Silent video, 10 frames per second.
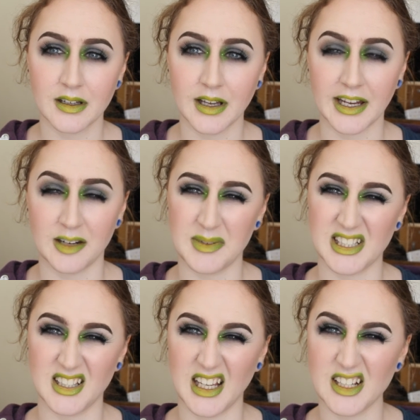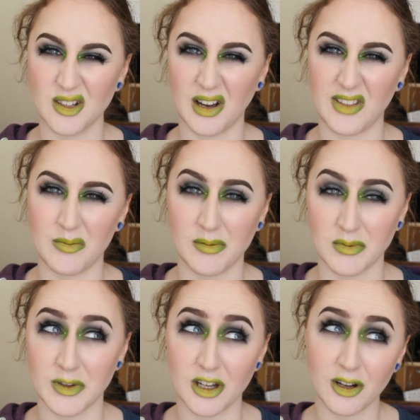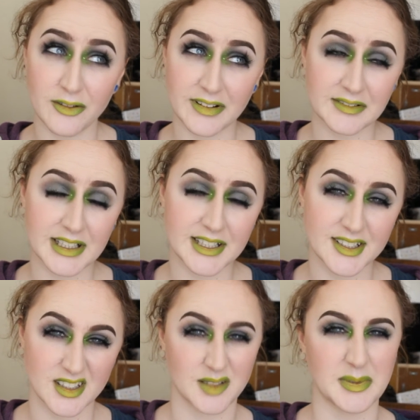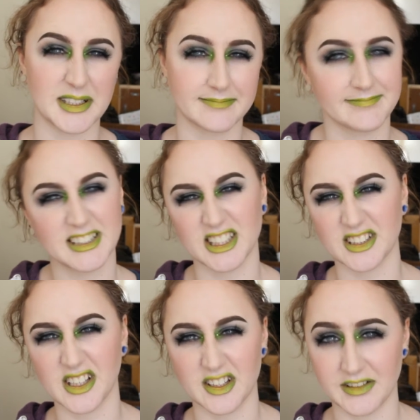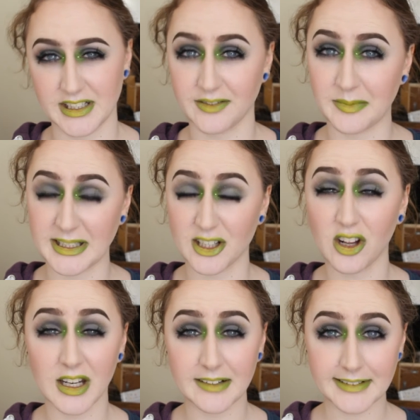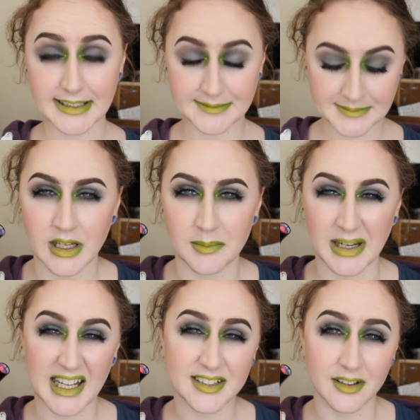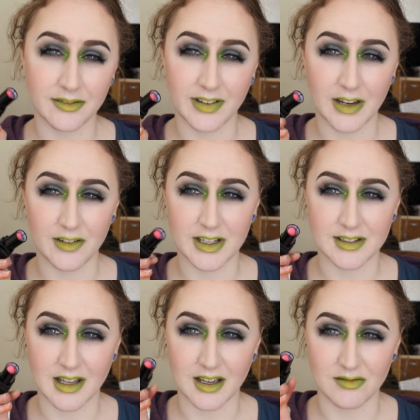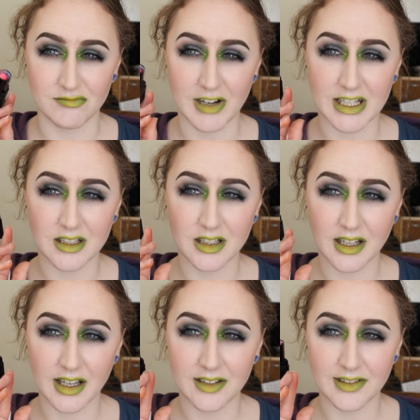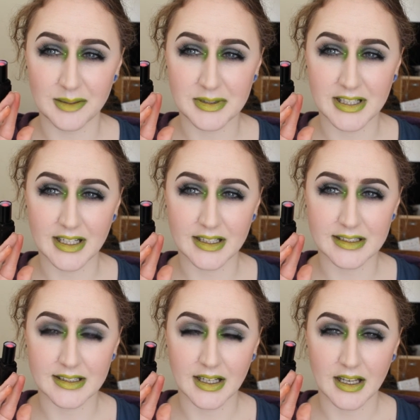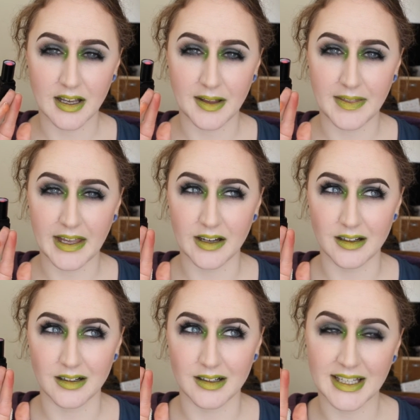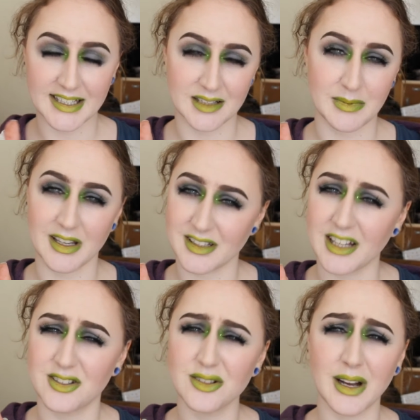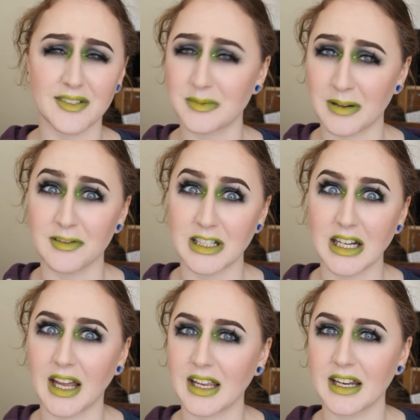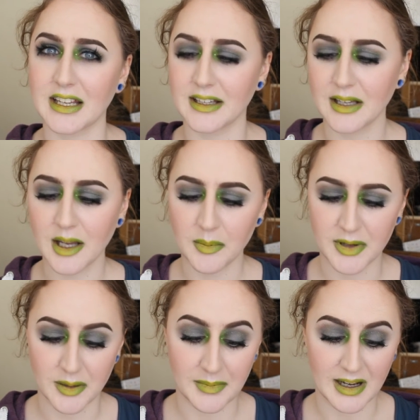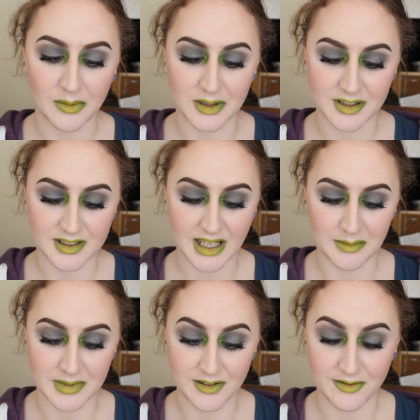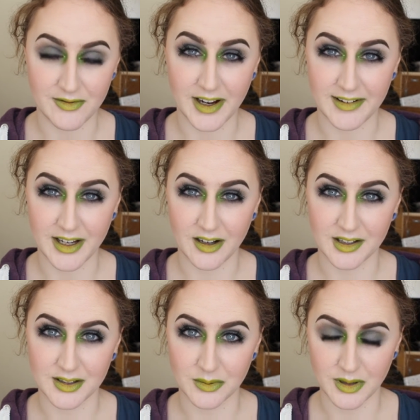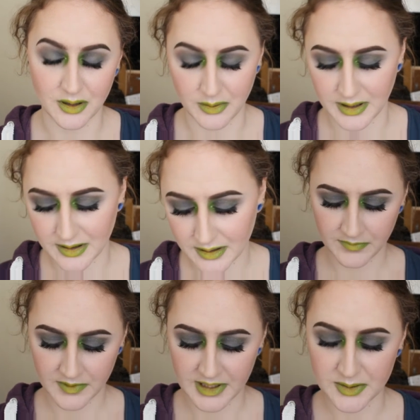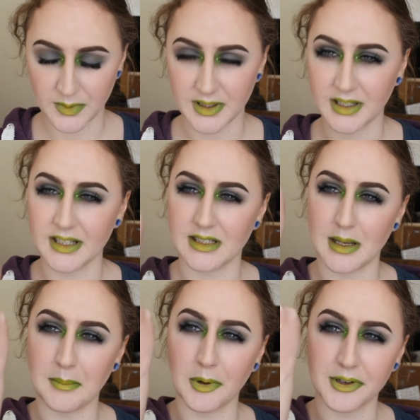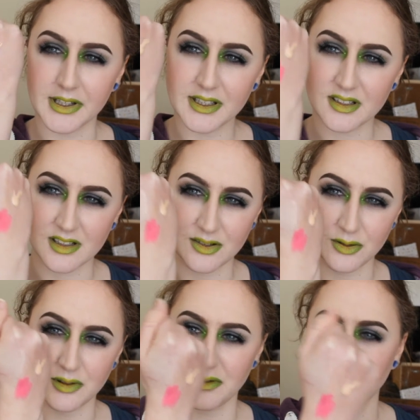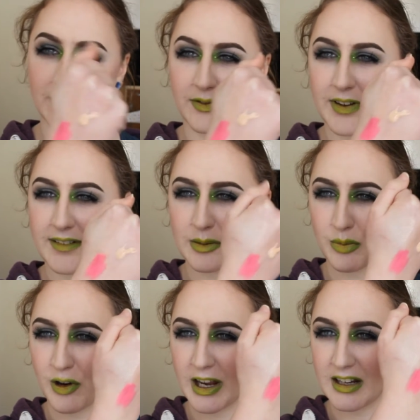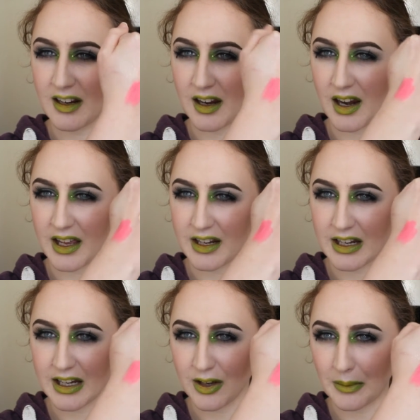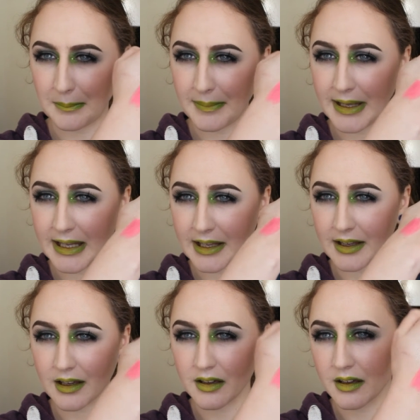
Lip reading: And admittedly I do have that problem with a lot of foundations, but just another reason for me to not love it. My last unfavourite is their regular line of lipsticks. They are hit and miss. I do have some I really like in it, but the matte ones can be very hard to work with. This one is Immodest, a sort of very bright light neon pink.